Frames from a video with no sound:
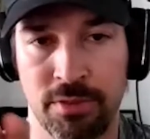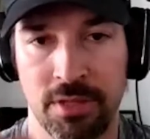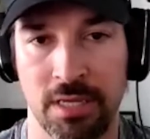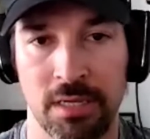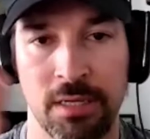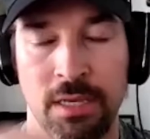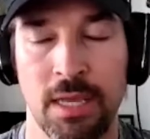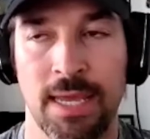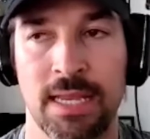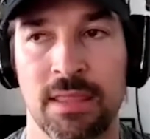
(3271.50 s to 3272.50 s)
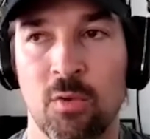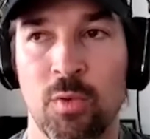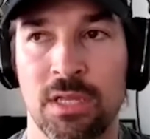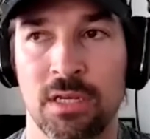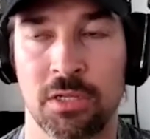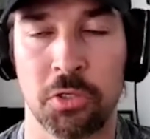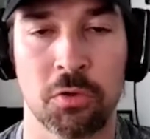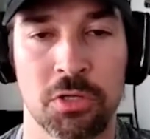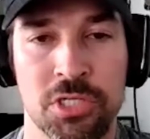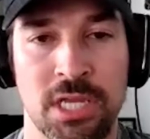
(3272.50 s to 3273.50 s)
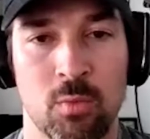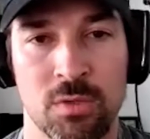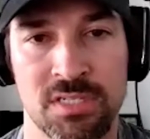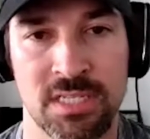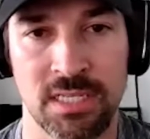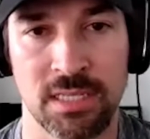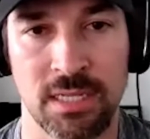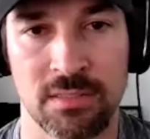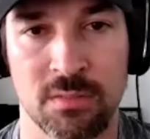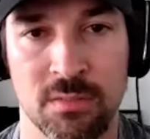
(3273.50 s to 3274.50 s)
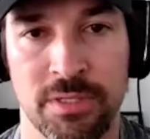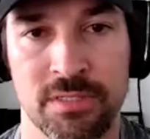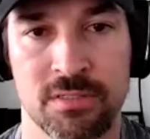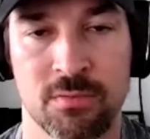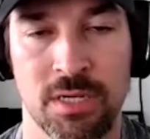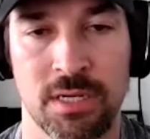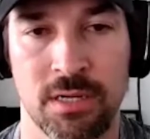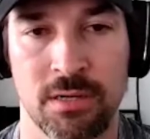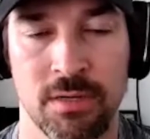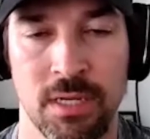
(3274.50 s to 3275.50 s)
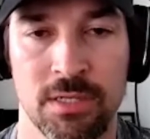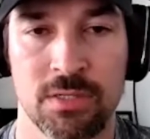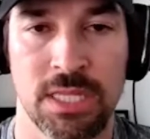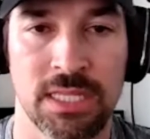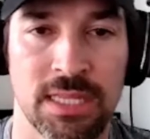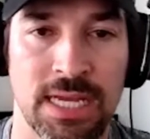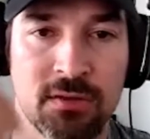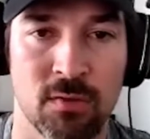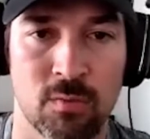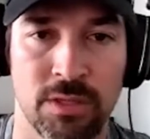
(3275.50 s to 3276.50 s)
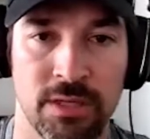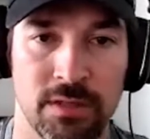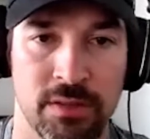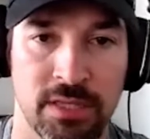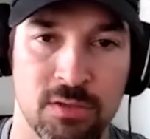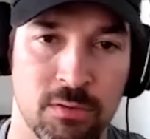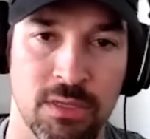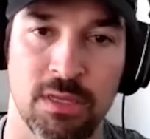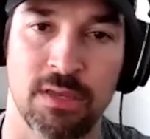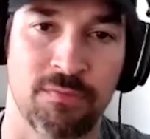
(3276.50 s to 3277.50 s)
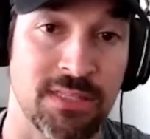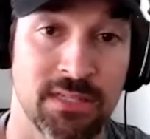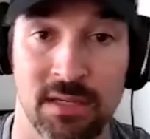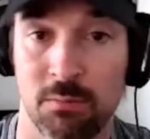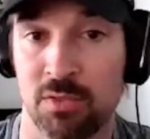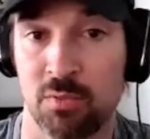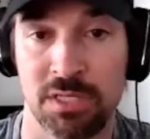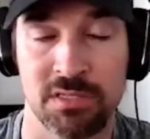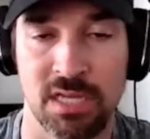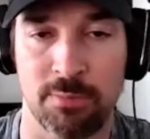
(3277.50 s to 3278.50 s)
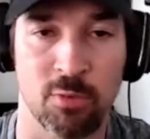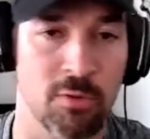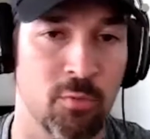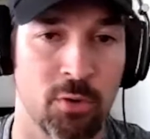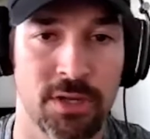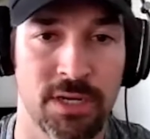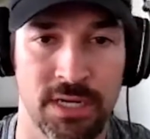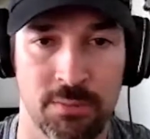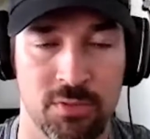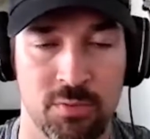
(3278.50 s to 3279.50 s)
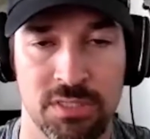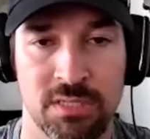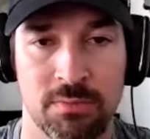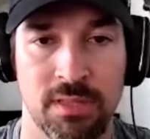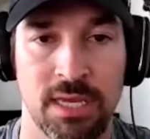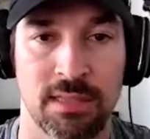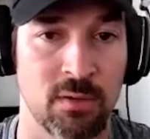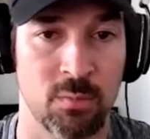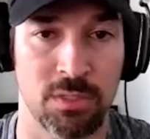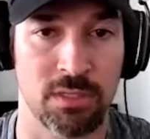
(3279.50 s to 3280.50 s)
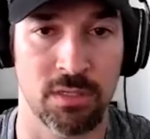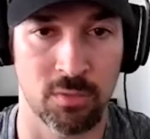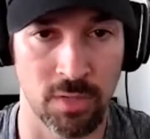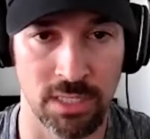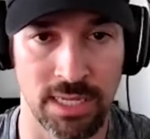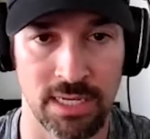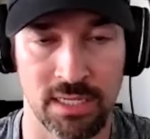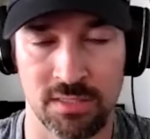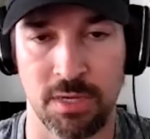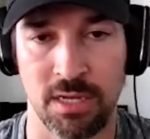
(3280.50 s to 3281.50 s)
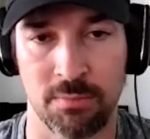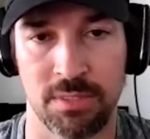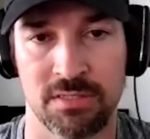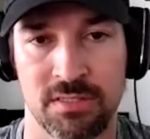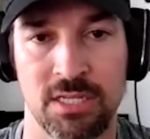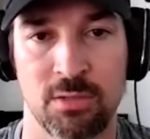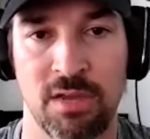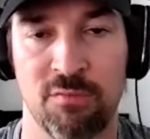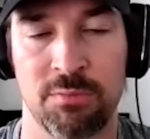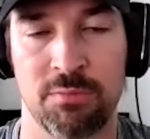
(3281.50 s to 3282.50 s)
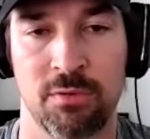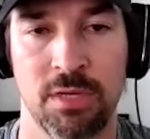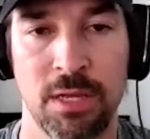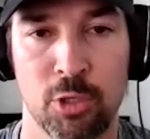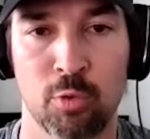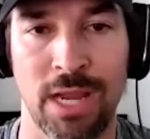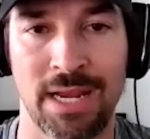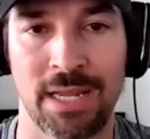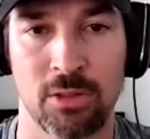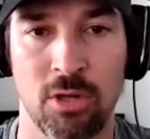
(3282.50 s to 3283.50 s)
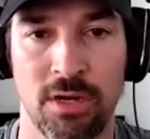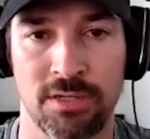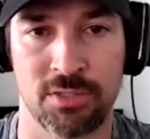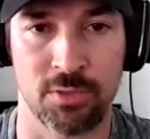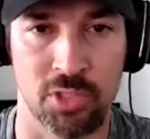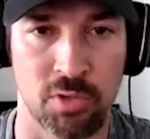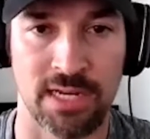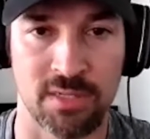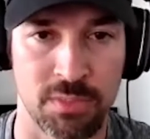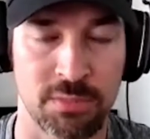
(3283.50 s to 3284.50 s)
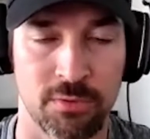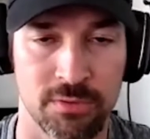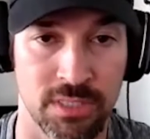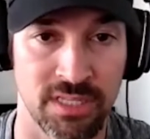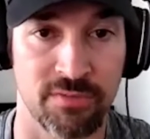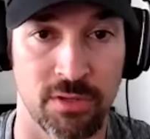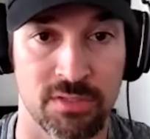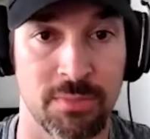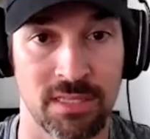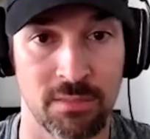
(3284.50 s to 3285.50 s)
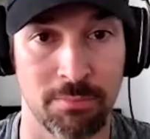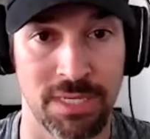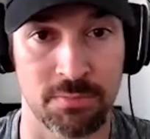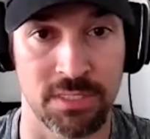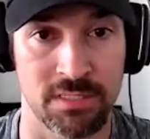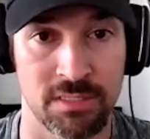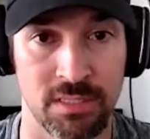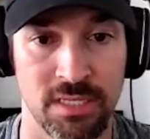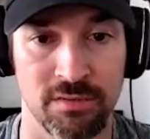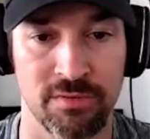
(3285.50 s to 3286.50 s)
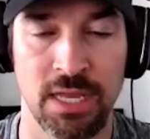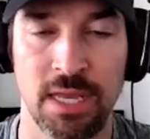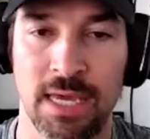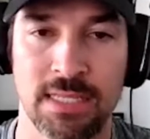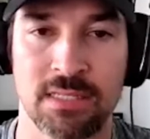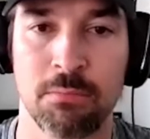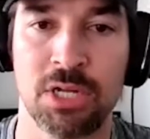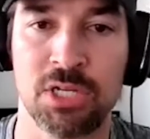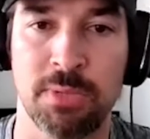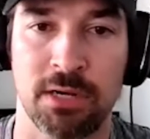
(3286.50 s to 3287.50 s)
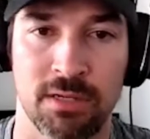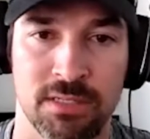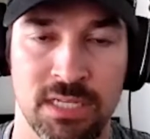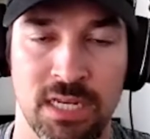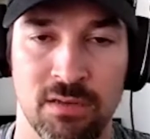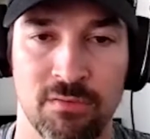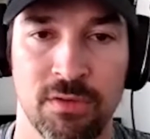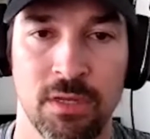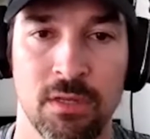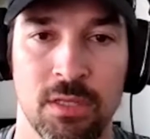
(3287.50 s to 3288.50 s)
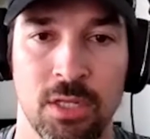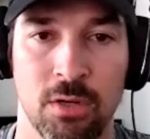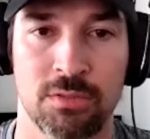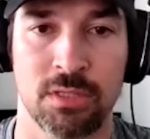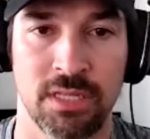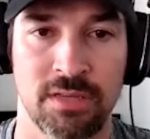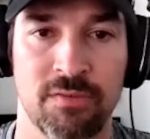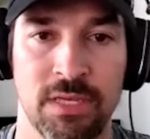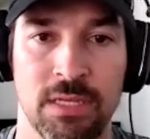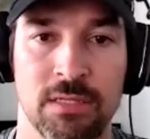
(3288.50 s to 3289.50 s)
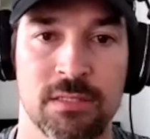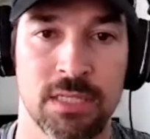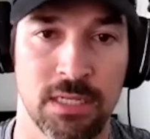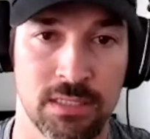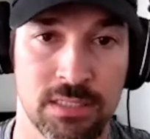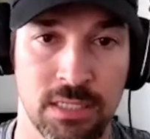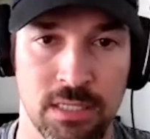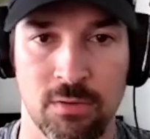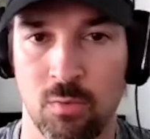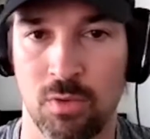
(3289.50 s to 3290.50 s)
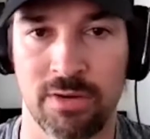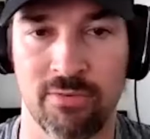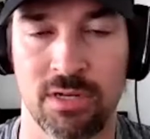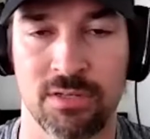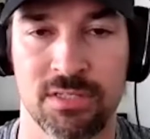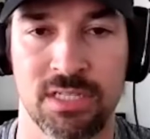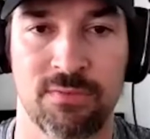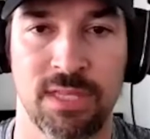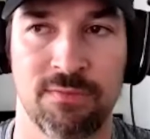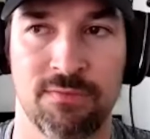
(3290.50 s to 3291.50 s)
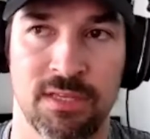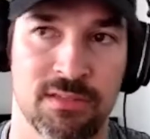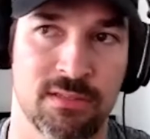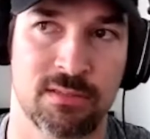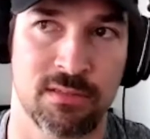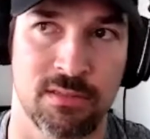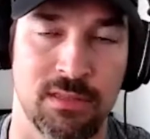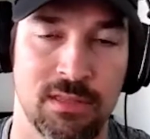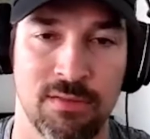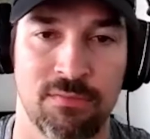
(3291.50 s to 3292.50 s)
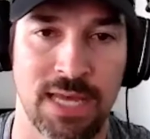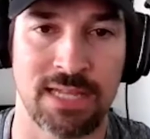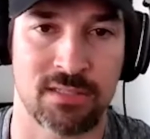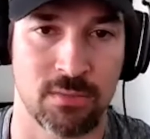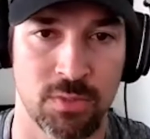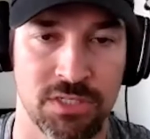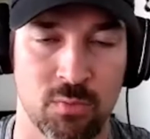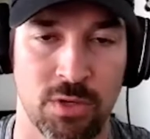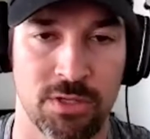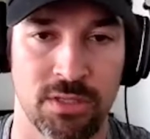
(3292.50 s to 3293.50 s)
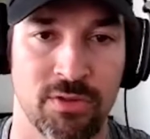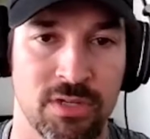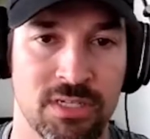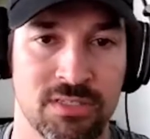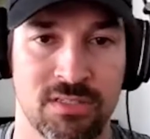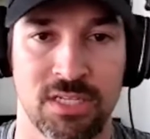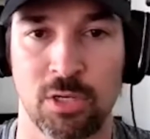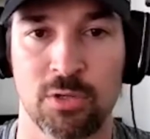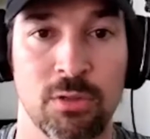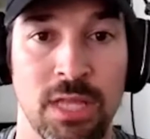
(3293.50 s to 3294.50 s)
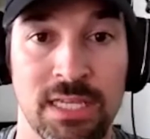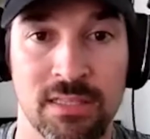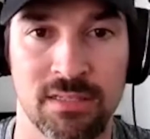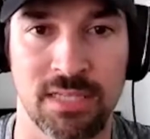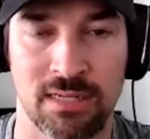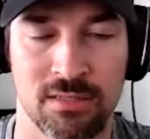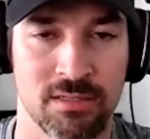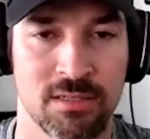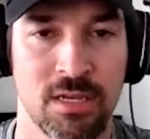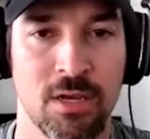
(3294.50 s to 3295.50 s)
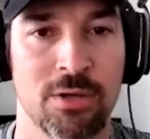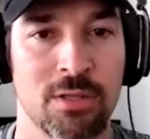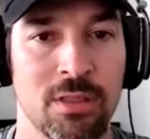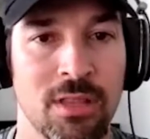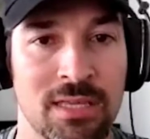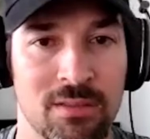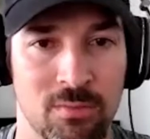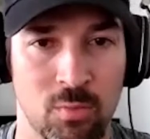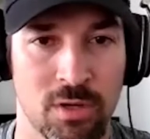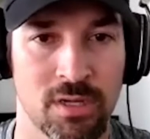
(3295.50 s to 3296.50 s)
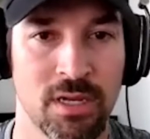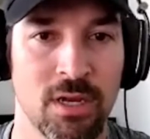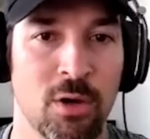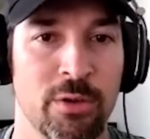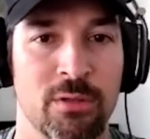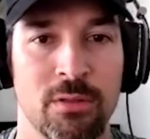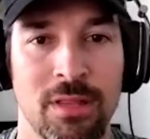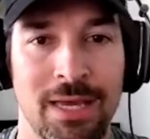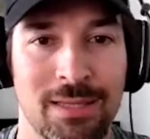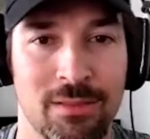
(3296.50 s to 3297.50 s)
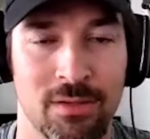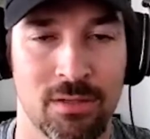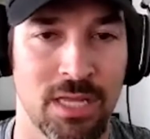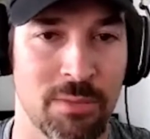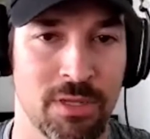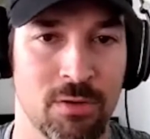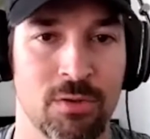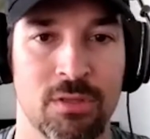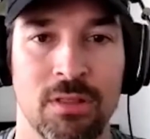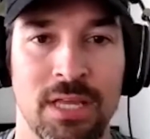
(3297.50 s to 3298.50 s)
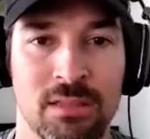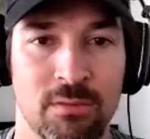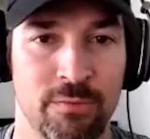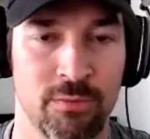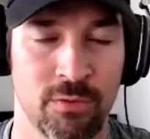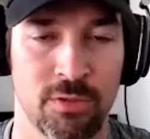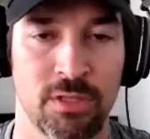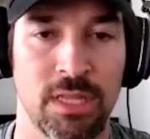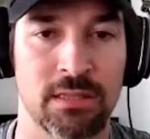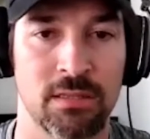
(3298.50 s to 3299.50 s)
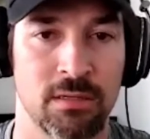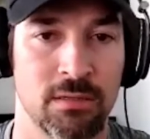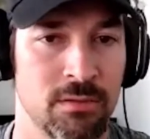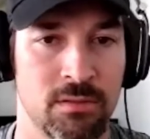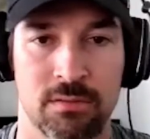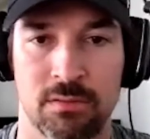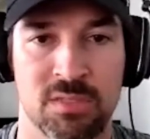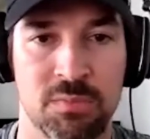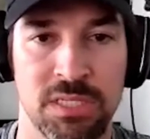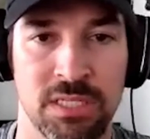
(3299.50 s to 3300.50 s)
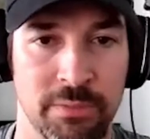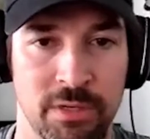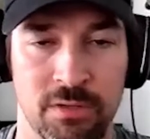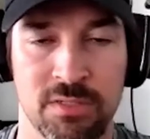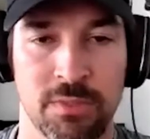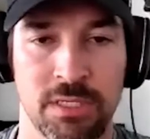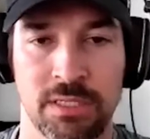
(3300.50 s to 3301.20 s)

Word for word: thing. And I think we can encourage that, and we're seeing that in some places right now. So I think if that's an in-between step, or if we're in an in-between step to that, that would be a great landing spot, because then you have people creating laws to attract people to live there, to make it the best place to live. And that's a much better incentive, you know, to live in a city or whatever else, if that's the reason why you live there. Because it's like, oh, you like the tax laws, or you like the work, or you like the climate, or you like the food, or you like the speed limit or something